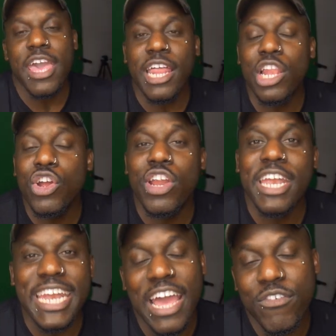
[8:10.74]
Hitler
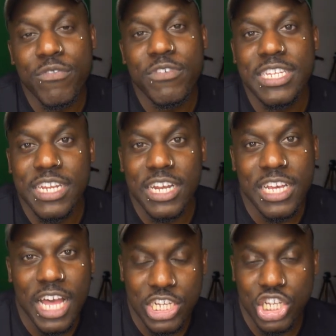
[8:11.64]
never visited a
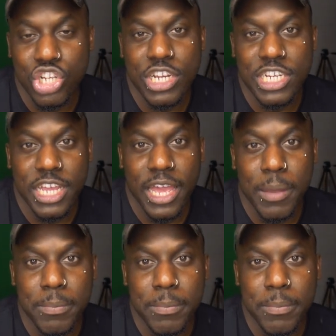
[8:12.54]
concentration camp.